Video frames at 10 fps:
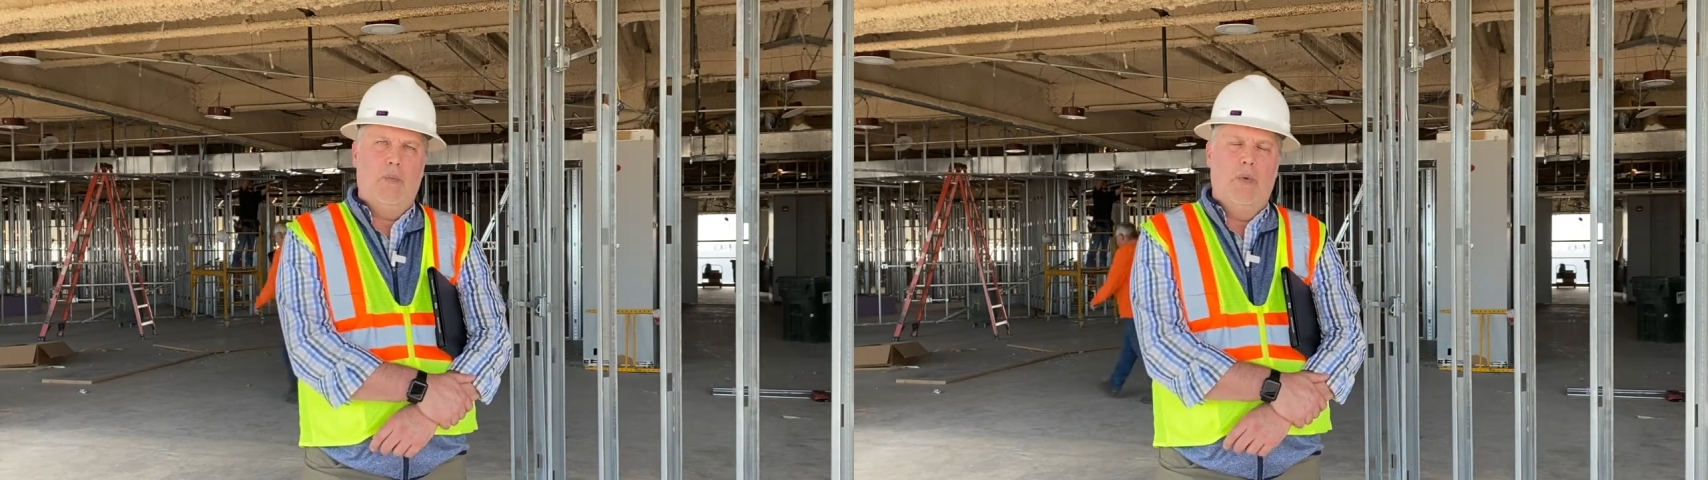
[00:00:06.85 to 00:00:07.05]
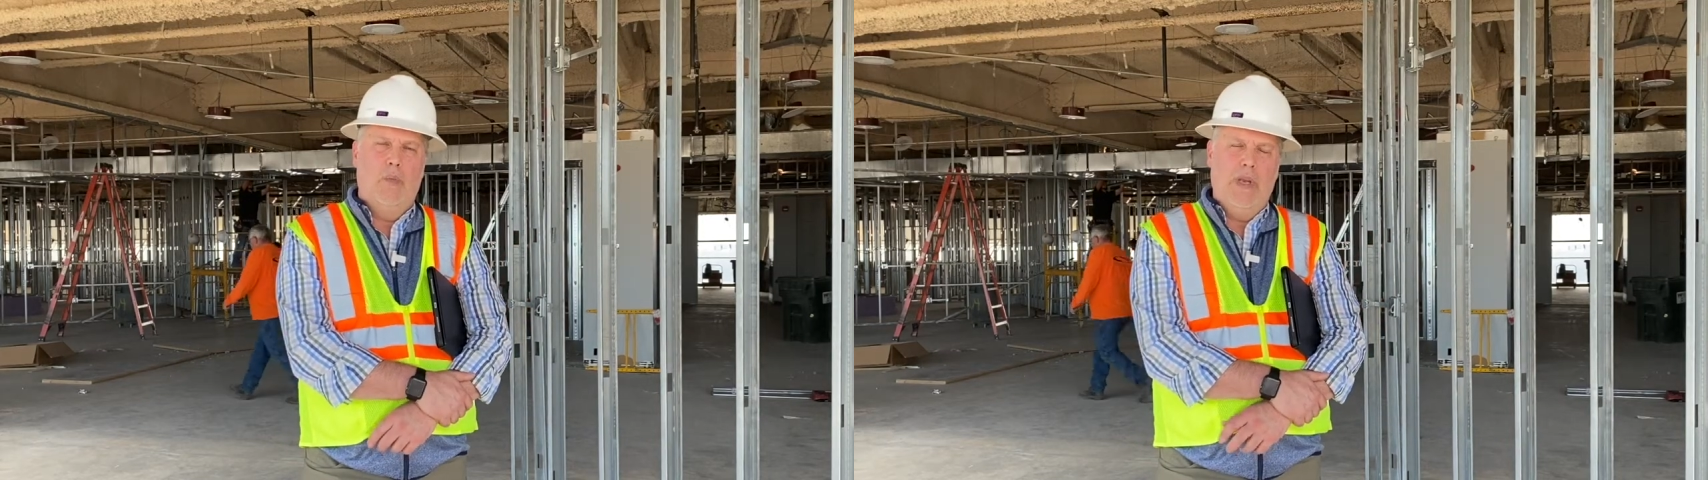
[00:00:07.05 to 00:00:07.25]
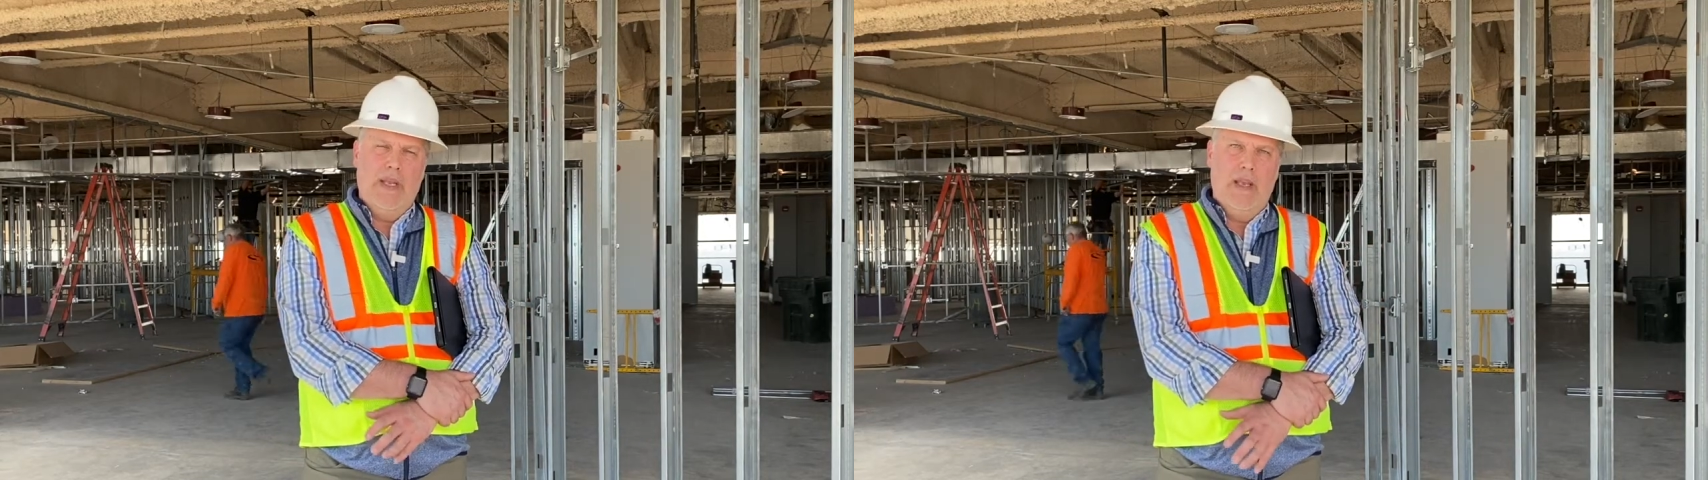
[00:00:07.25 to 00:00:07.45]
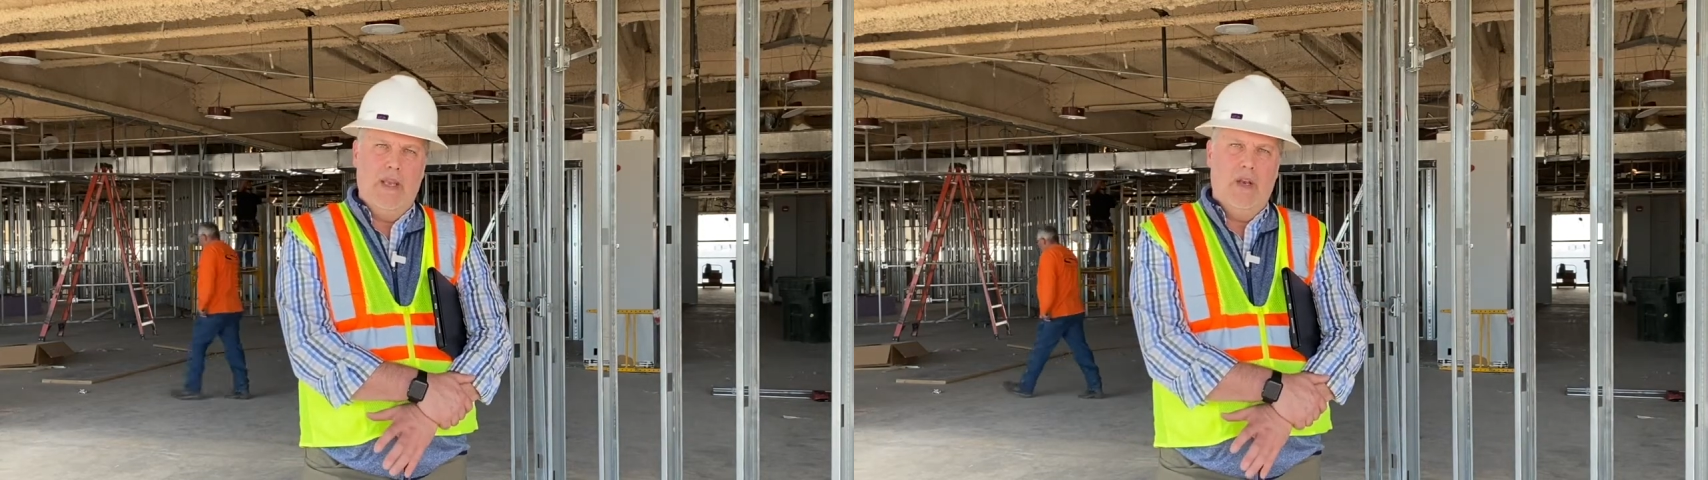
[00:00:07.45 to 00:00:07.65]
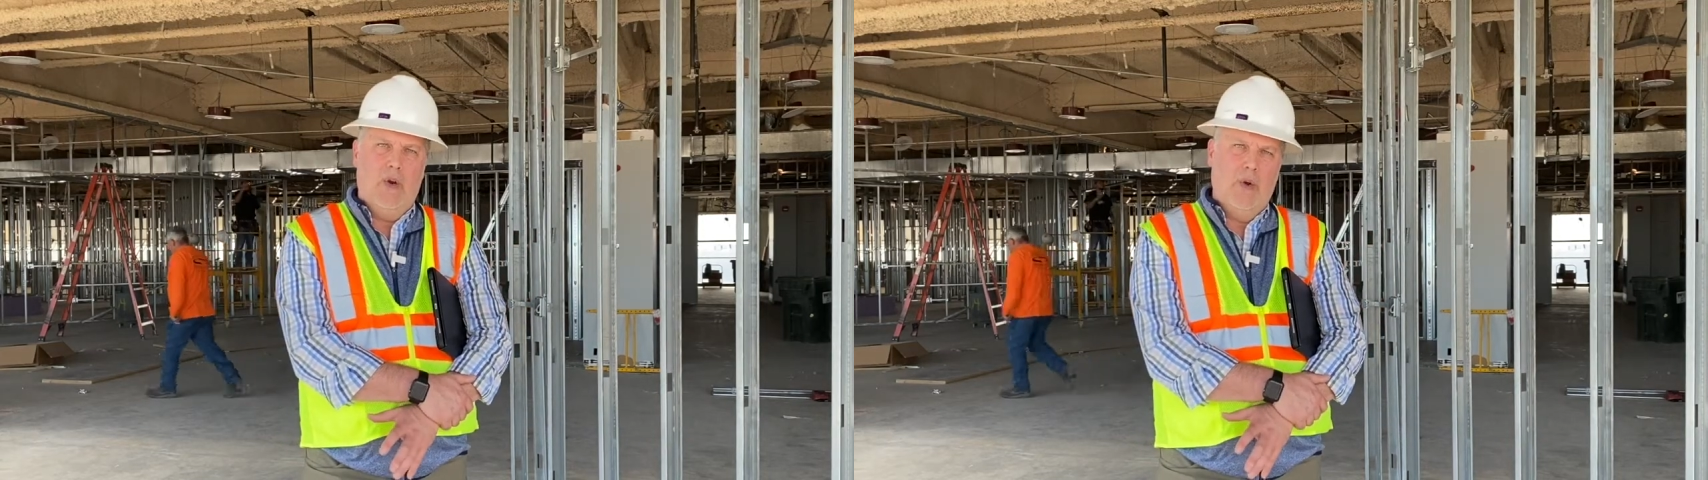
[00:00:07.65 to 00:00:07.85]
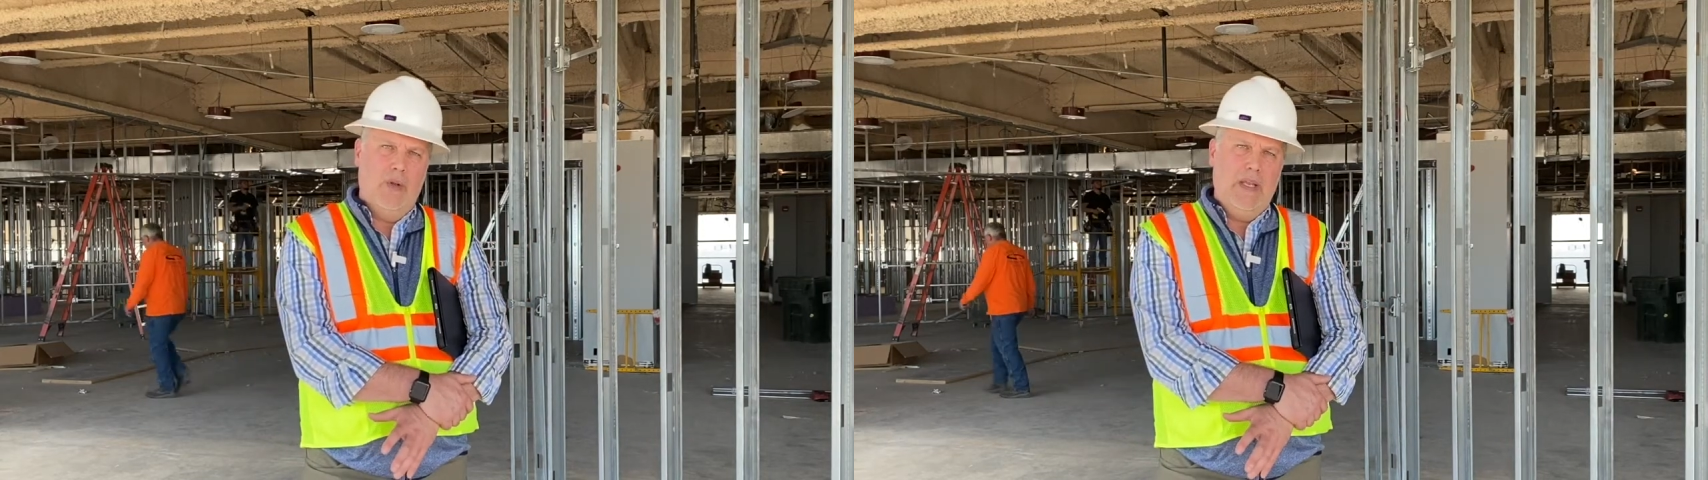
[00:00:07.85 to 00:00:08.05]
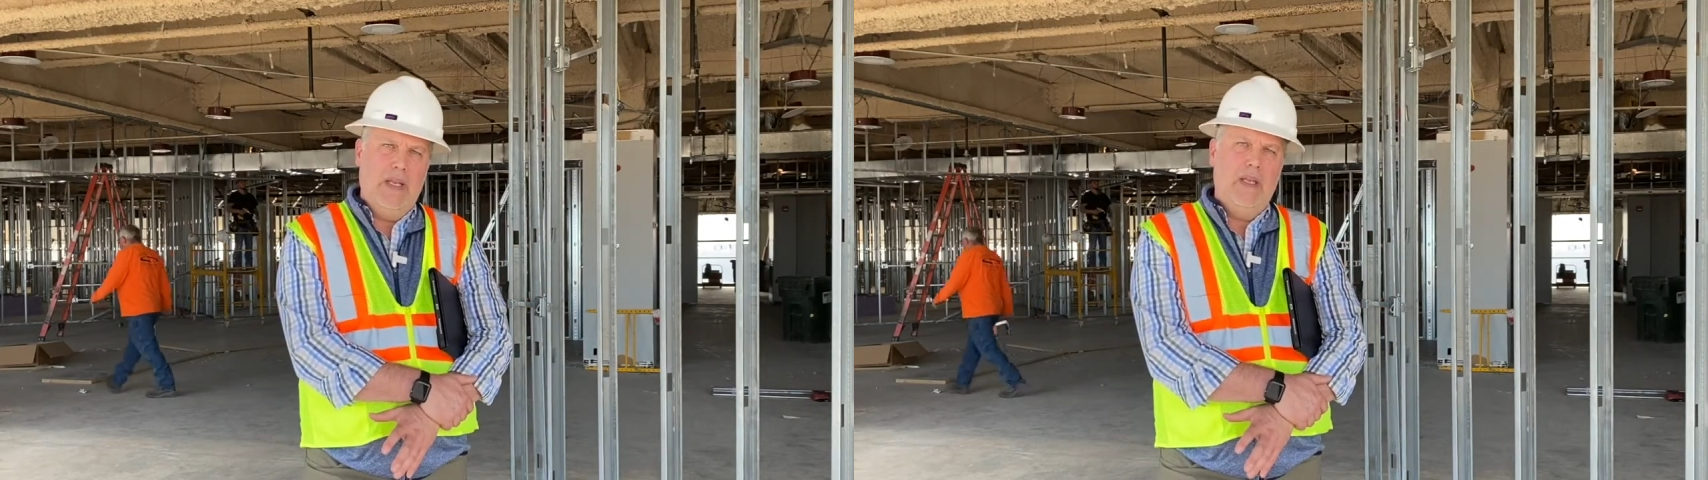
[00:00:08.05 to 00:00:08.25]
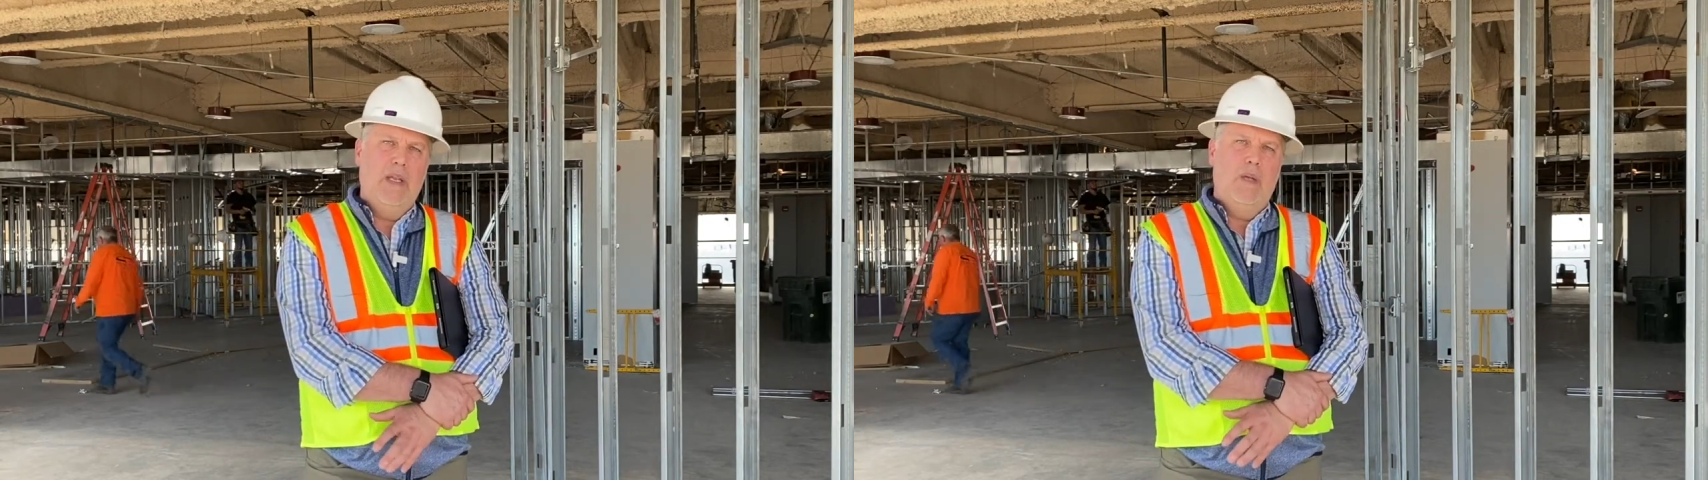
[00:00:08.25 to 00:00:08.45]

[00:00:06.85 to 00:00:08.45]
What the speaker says: when we get in early,